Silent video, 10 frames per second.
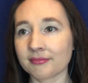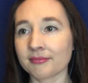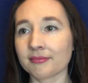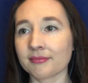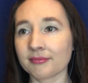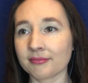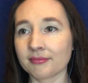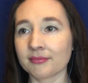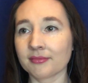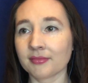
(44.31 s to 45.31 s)
And
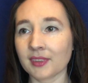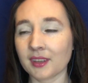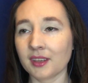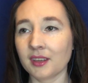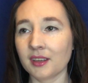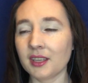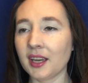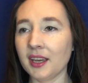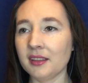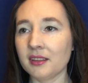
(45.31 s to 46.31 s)
somehow it felt. Yeah,
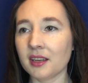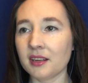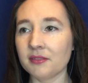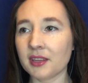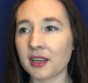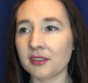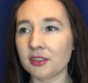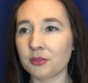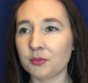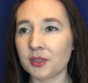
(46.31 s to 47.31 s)
I hadn't thought of that.
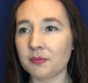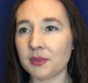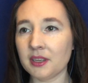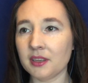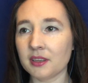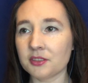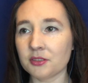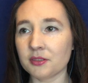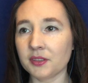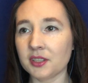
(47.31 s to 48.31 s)
There would be a sort
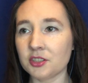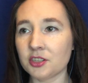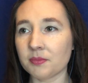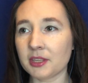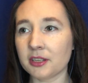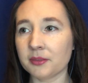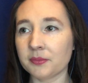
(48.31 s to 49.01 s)
of kinship there.